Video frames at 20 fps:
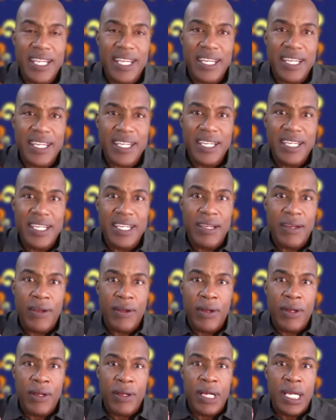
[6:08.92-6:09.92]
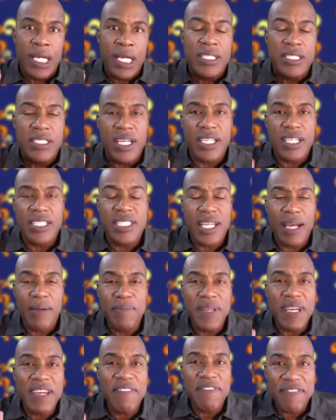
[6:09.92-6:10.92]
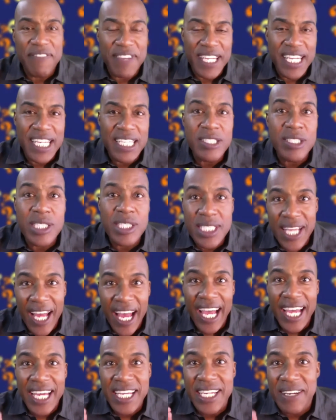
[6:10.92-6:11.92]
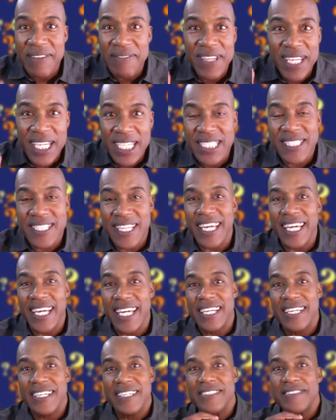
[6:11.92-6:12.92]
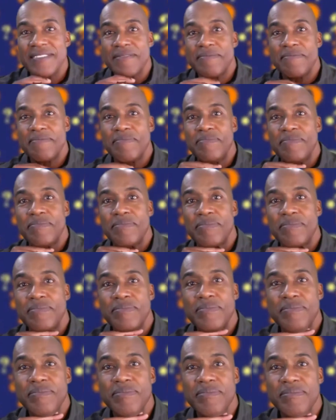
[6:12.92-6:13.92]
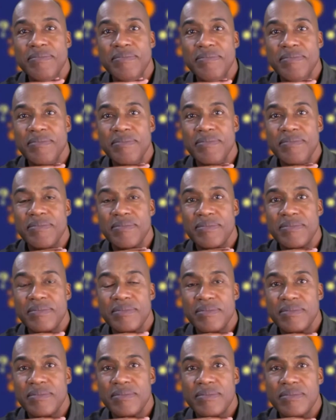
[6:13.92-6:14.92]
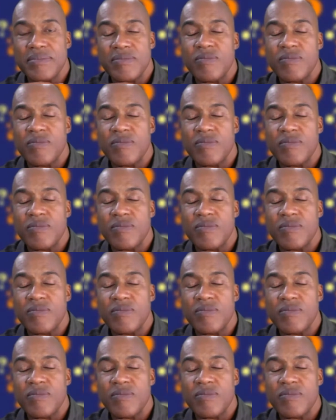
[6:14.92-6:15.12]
hold me to it. Does something fit inside of this thing? No, nothing fits inside